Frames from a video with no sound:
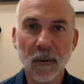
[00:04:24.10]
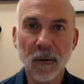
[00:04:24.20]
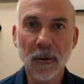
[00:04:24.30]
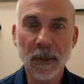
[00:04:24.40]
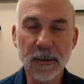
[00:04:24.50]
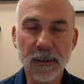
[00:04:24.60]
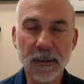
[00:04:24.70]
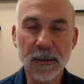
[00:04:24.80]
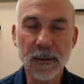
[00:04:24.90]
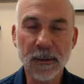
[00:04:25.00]
that's
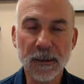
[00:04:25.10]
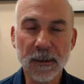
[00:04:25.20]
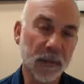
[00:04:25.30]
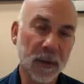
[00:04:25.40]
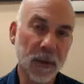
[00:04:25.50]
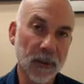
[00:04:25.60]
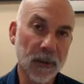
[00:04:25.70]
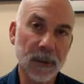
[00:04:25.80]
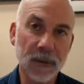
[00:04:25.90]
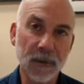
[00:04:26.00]
not operating between the
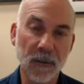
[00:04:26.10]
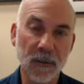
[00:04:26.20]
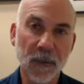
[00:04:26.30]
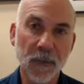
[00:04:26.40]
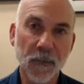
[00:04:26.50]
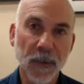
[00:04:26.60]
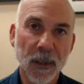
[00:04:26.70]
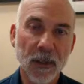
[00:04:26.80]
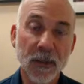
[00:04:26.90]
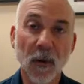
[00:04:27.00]
systems.
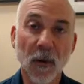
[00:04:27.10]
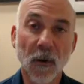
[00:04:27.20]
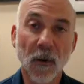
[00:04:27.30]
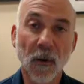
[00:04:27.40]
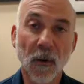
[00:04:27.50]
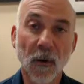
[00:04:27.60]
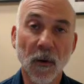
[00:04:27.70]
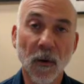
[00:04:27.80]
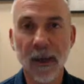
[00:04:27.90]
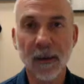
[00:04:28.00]
So if we can discover
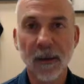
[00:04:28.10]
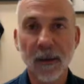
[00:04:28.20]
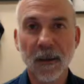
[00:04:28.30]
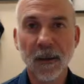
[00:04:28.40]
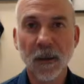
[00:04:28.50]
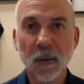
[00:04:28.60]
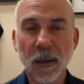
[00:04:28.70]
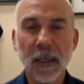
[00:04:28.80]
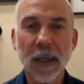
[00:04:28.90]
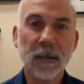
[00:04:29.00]
that,
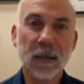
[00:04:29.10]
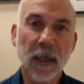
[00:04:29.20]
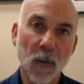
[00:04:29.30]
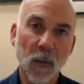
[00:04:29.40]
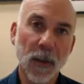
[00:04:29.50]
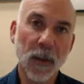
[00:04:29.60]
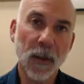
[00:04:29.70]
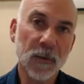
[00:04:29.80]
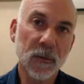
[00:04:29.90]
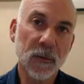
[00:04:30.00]
we can actually help people
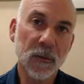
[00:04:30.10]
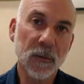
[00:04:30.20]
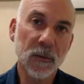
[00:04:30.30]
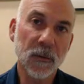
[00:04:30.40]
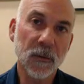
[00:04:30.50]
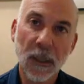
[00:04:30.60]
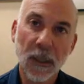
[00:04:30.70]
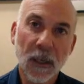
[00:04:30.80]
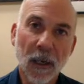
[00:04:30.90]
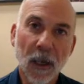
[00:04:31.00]
lose weight, and we do.
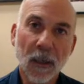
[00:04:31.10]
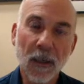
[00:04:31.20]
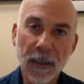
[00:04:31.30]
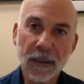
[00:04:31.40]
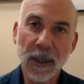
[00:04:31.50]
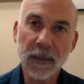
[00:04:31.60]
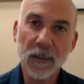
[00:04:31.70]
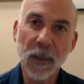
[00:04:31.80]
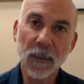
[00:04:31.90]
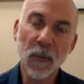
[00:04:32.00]
A lot of times
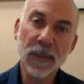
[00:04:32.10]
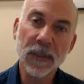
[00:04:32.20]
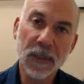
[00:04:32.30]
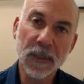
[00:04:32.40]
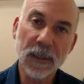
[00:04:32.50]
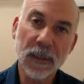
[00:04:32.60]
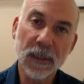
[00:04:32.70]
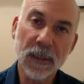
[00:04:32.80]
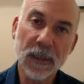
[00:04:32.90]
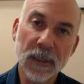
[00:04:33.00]
people will seem to be
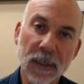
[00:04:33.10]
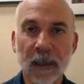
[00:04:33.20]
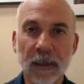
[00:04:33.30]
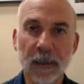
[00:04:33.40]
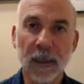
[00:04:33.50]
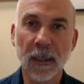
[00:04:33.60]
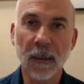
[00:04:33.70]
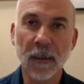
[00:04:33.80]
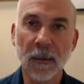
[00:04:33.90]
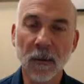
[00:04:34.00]
doing everything that they need
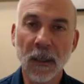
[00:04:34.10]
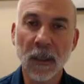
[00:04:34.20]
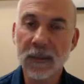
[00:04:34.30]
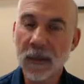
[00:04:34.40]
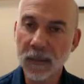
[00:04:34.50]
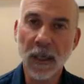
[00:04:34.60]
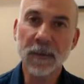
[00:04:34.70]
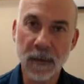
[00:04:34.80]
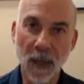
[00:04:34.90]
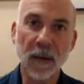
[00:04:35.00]
to do.
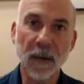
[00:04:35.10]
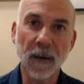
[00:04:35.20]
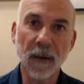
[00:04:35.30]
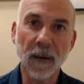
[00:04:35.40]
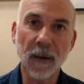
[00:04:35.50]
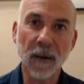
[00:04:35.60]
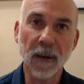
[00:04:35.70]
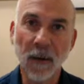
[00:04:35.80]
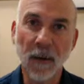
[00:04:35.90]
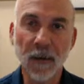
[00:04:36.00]
Sometimes not. We can
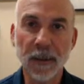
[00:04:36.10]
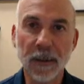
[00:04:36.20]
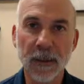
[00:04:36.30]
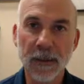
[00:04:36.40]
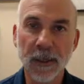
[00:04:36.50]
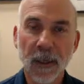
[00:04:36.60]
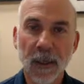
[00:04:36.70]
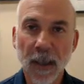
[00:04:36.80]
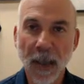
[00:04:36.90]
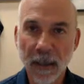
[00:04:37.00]
often find that it's
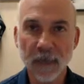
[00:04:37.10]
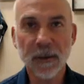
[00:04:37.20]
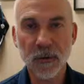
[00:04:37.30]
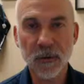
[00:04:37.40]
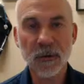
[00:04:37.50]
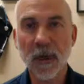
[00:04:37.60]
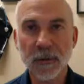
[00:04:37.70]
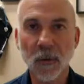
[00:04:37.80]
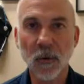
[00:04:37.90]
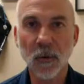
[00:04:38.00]
lack of
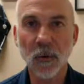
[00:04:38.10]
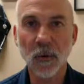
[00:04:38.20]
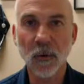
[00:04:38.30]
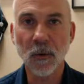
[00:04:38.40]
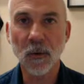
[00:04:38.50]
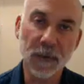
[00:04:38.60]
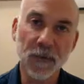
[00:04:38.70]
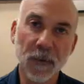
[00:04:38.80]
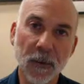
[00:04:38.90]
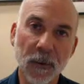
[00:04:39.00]
exercise or poor choices in
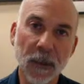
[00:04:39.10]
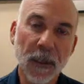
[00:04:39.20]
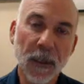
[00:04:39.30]
food.